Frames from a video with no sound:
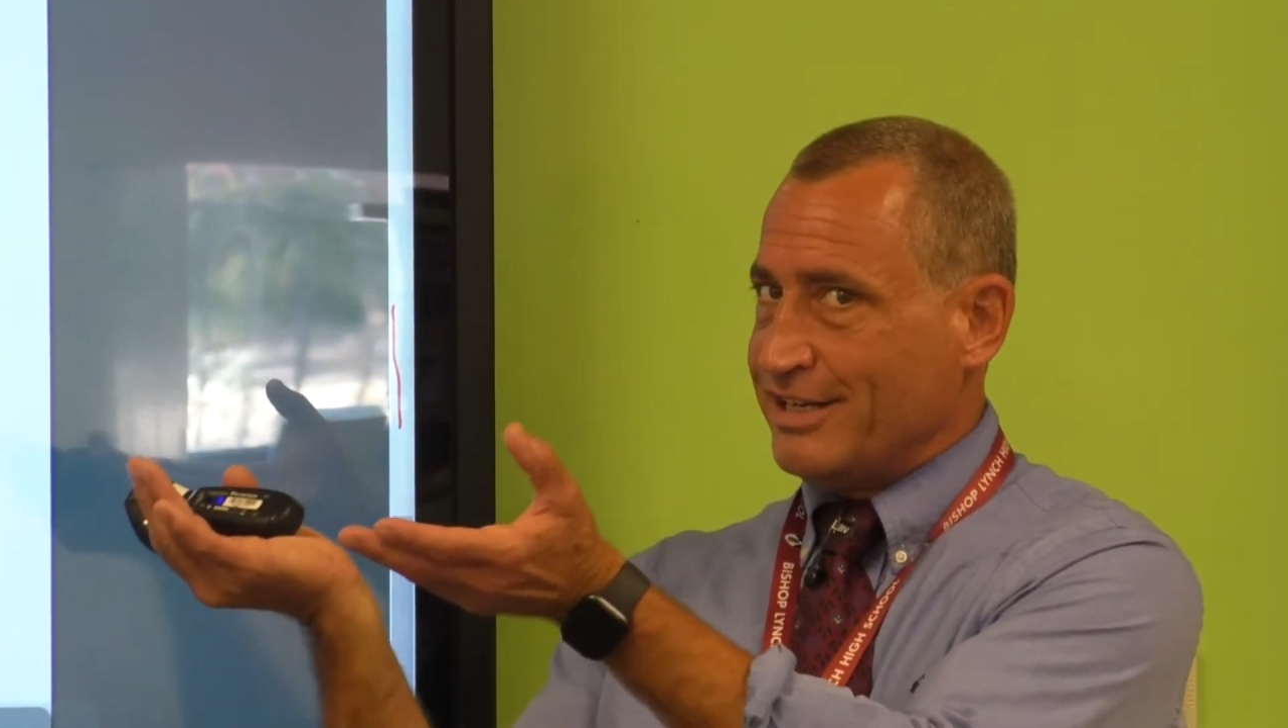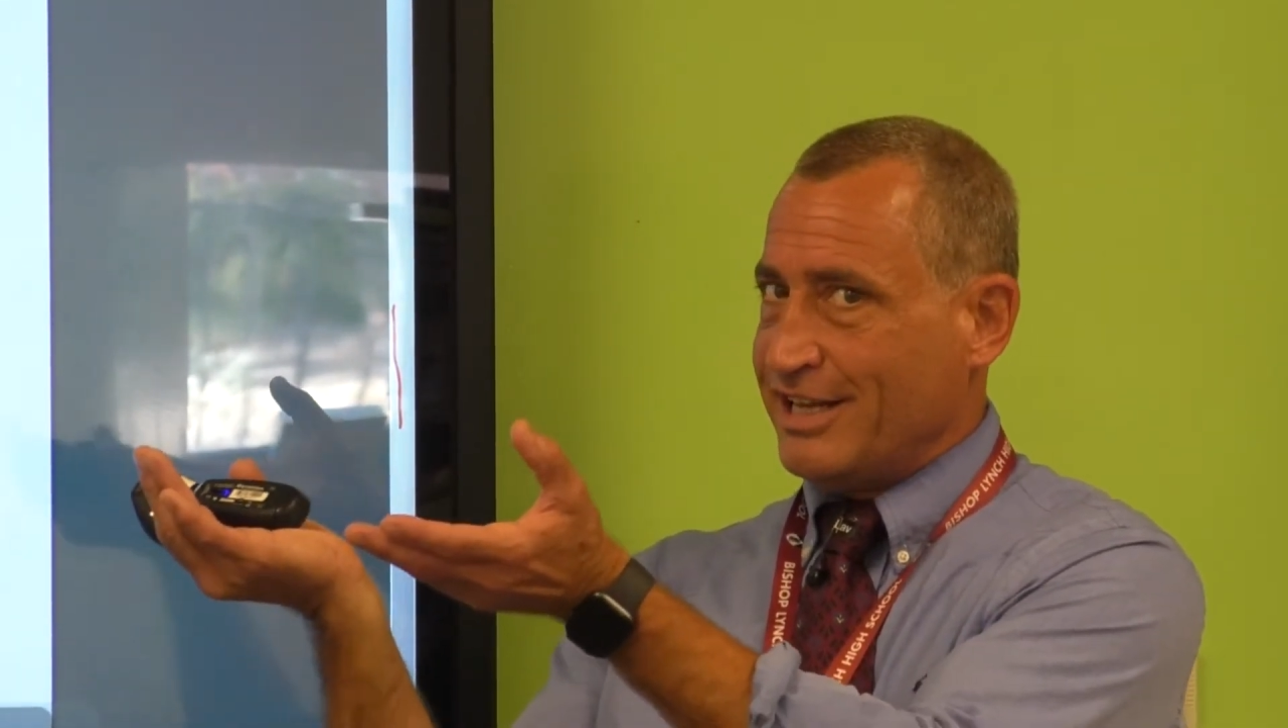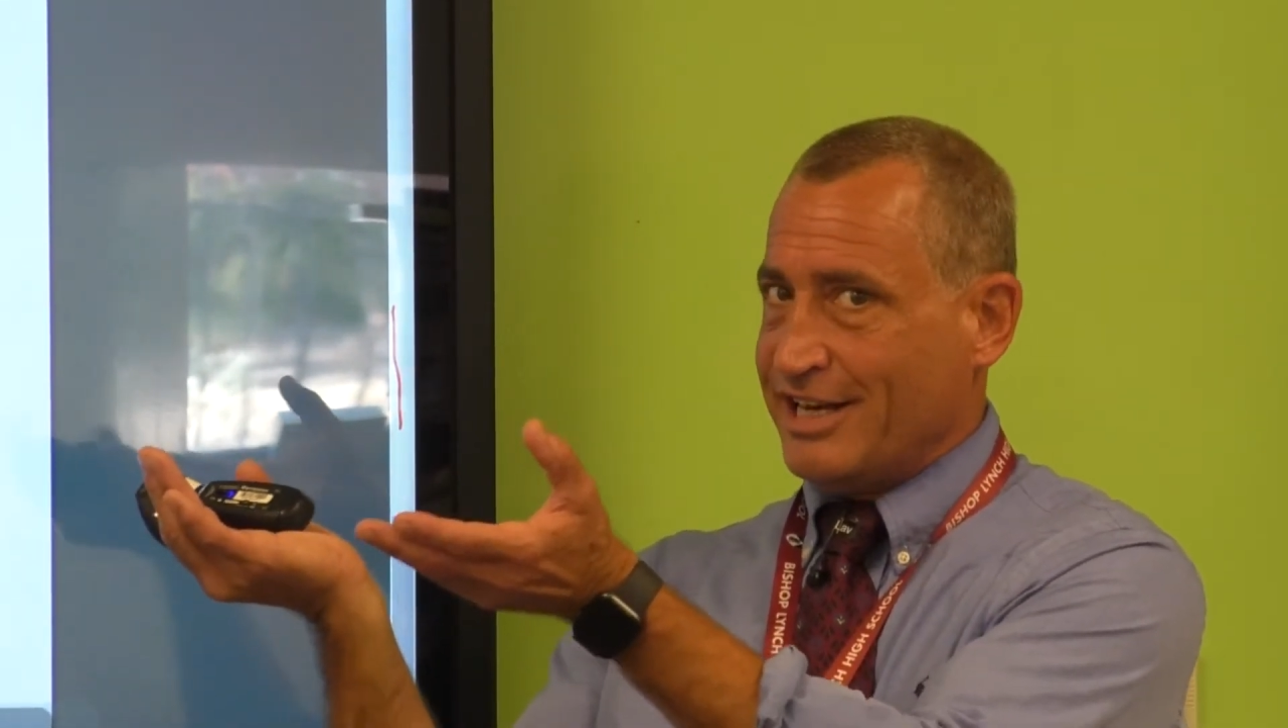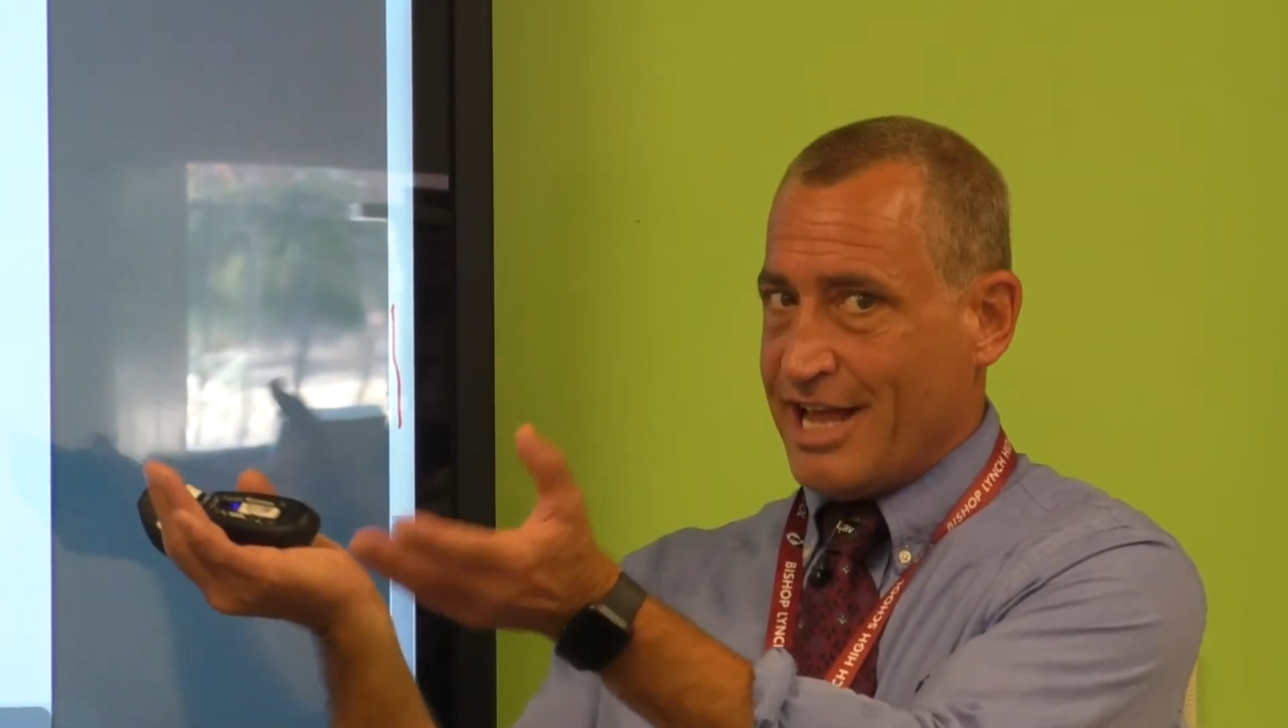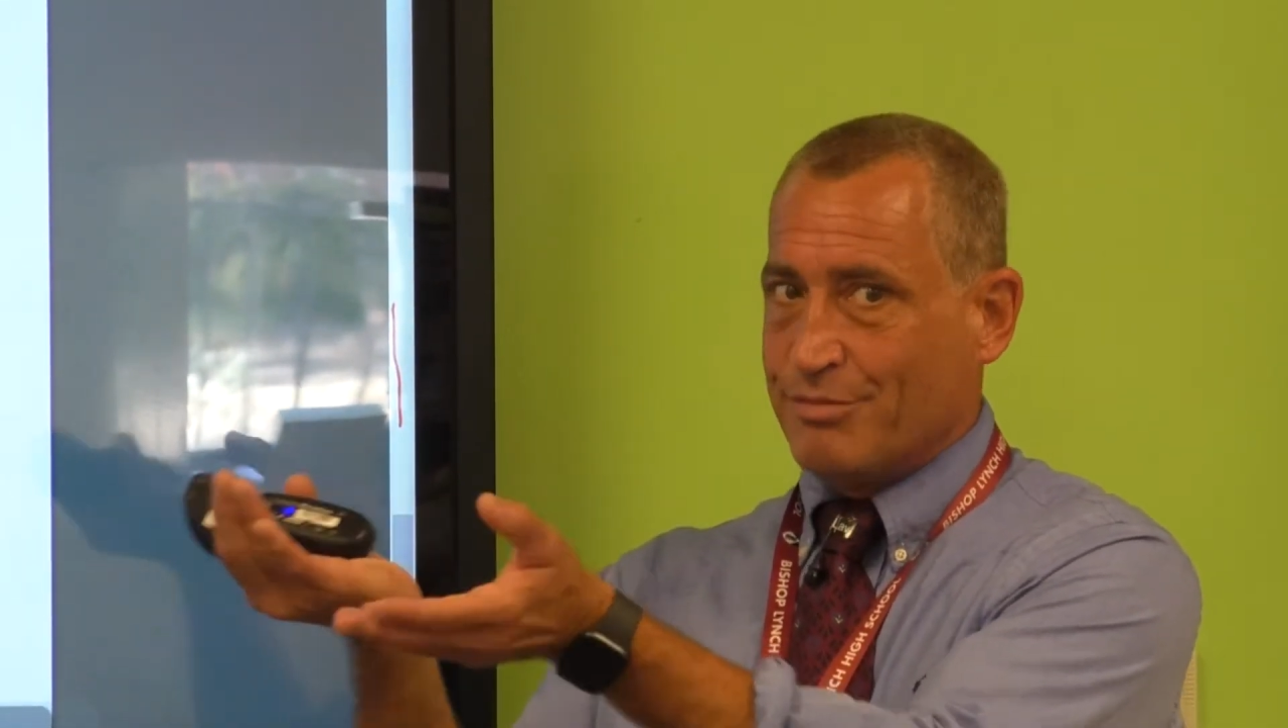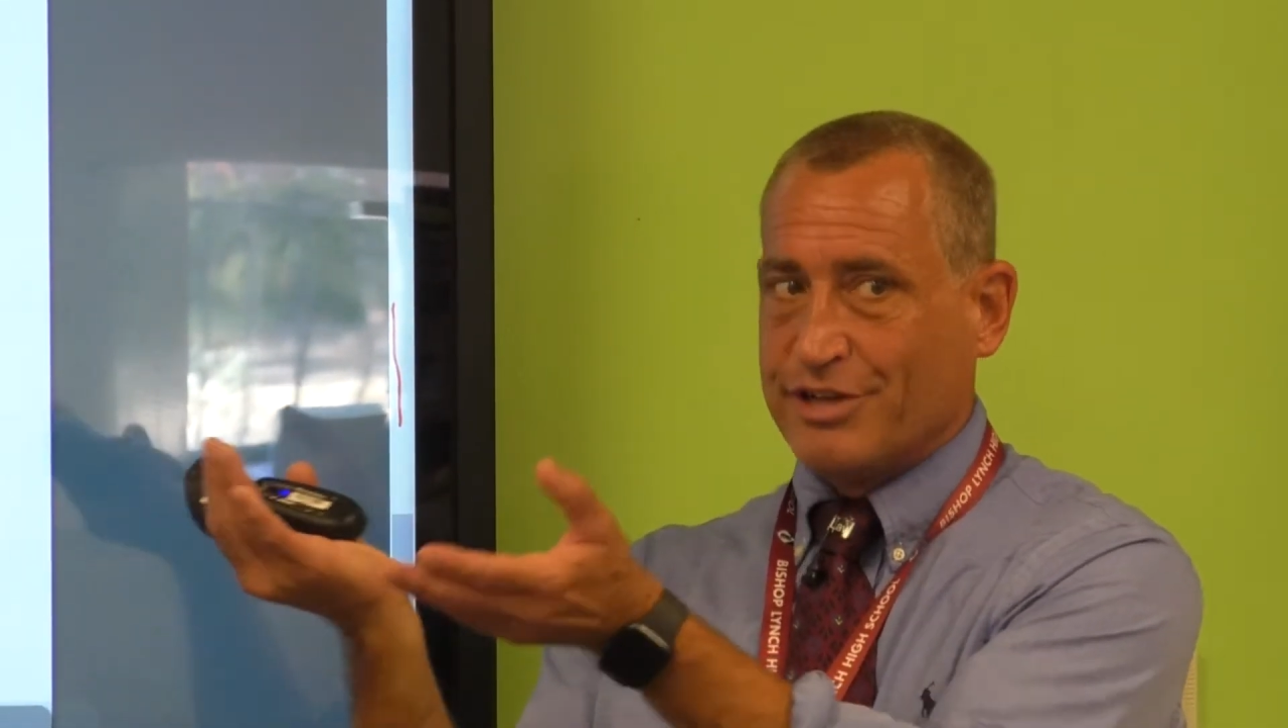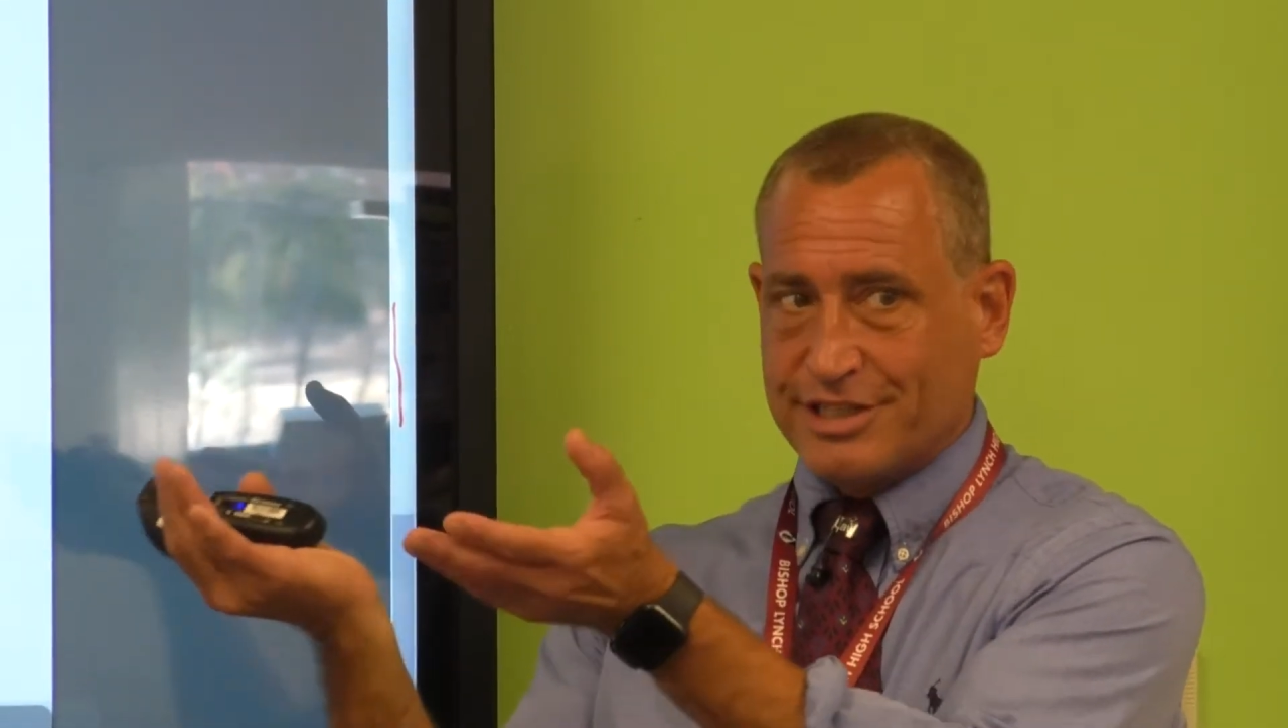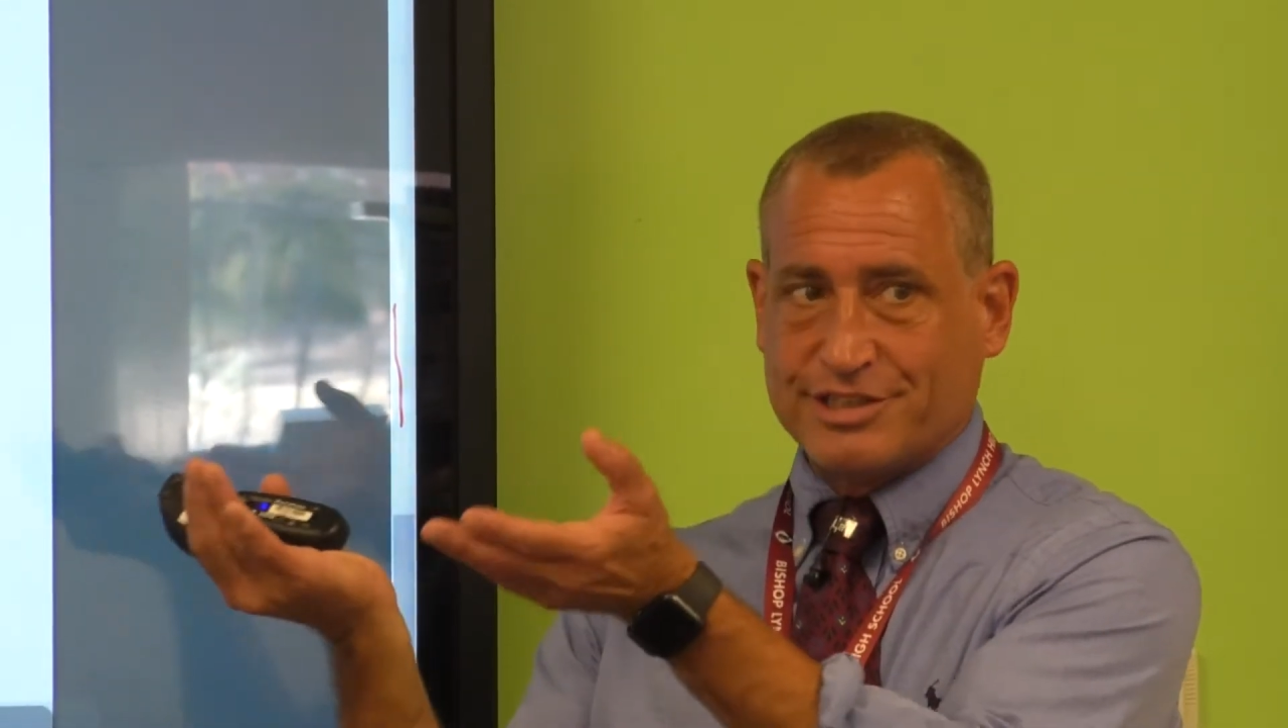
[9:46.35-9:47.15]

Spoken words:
enabled us